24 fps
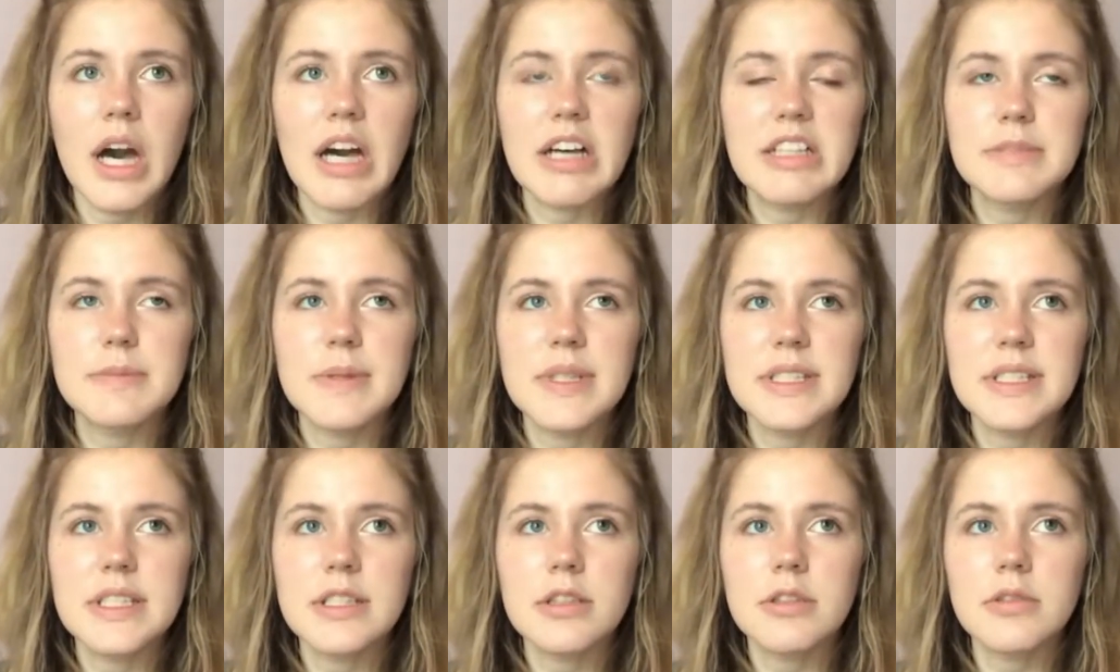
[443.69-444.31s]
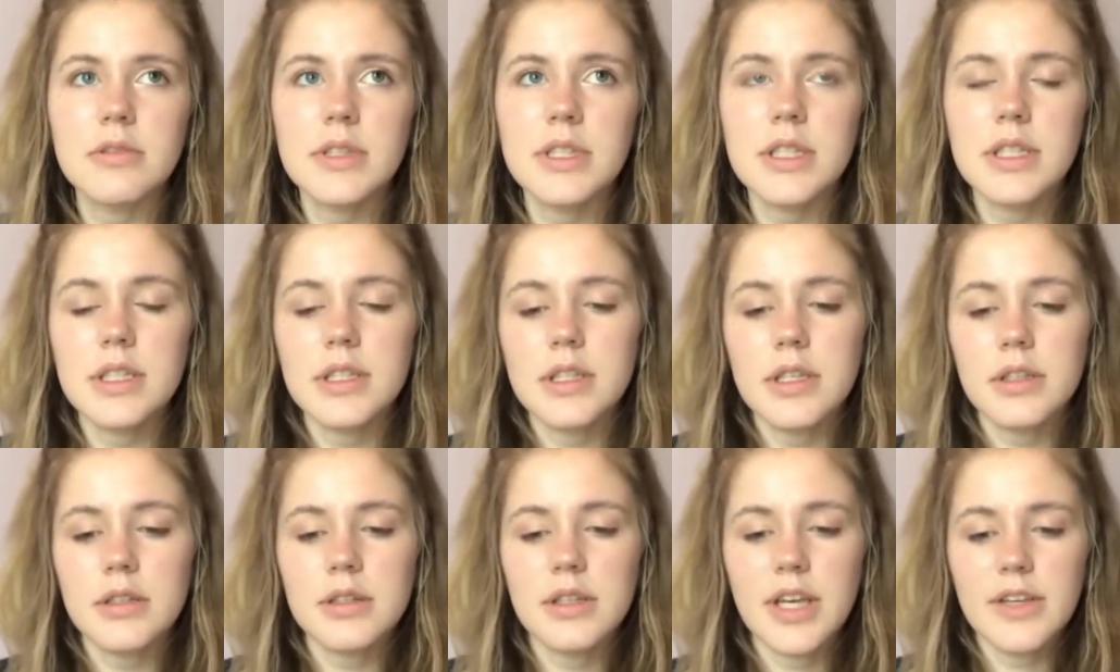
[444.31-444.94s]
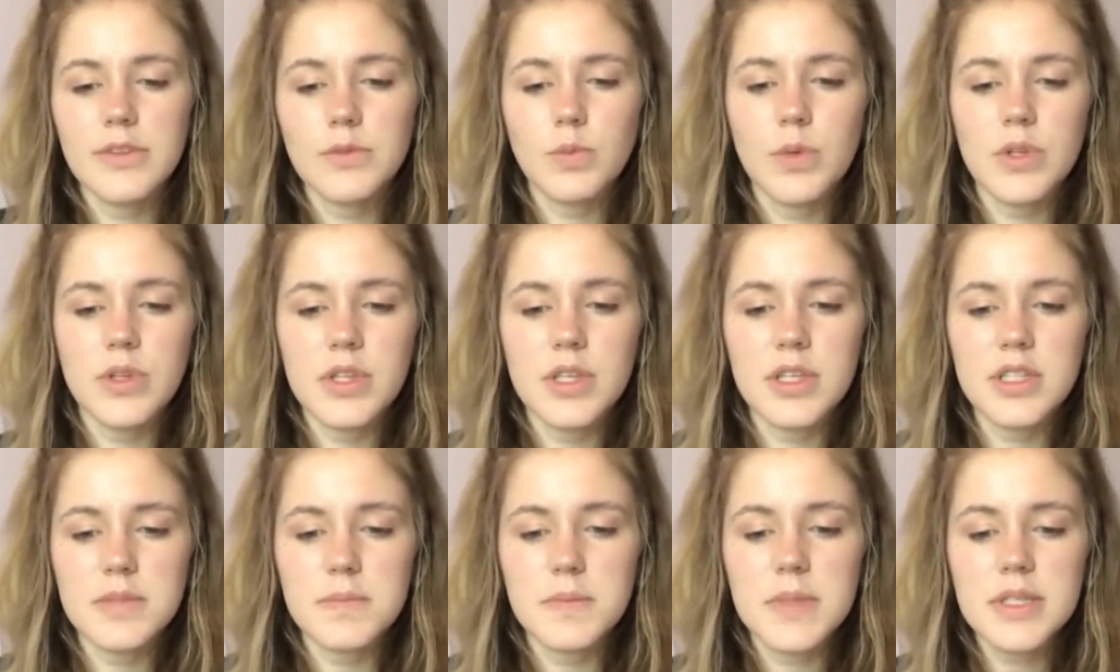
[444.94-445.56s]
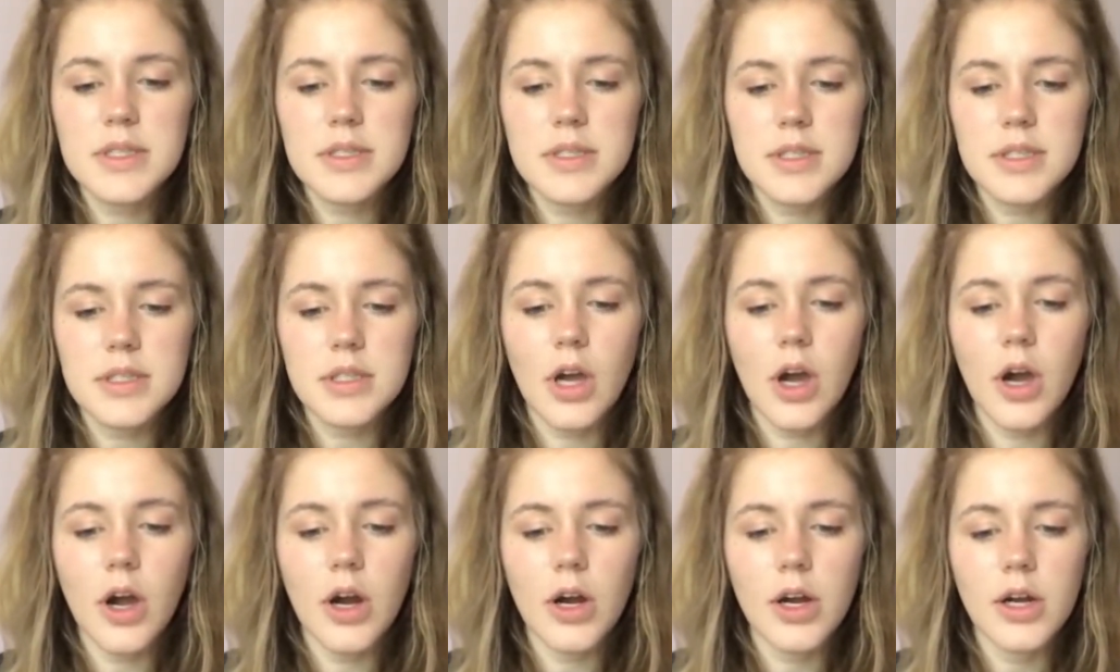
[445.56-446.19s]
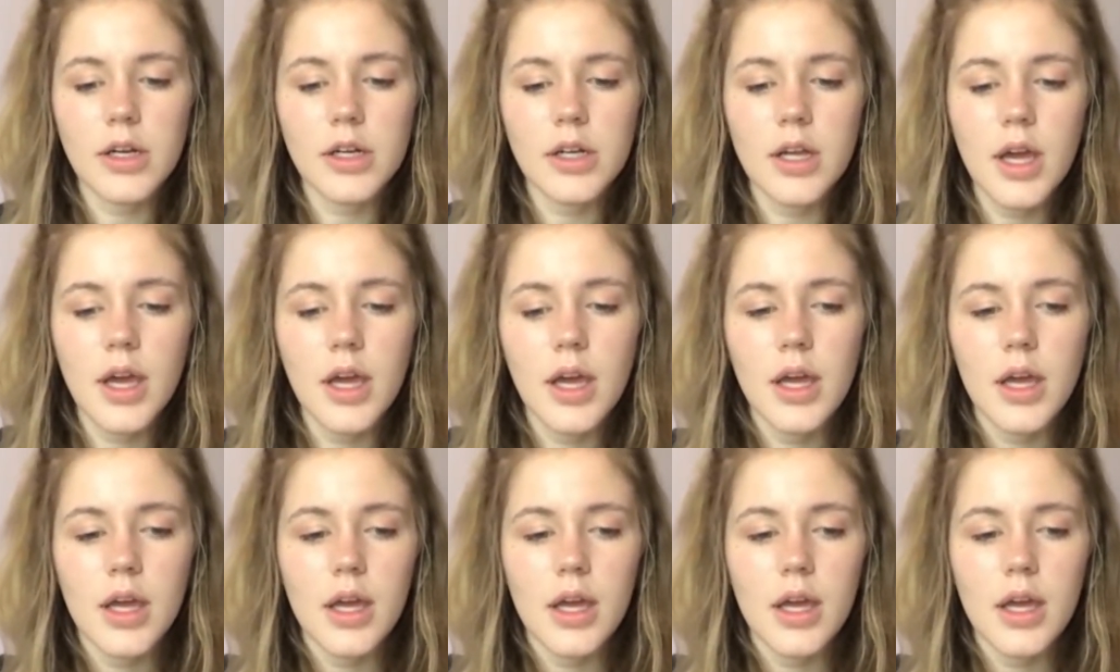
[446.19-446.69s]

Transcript: I was basically left with his business card,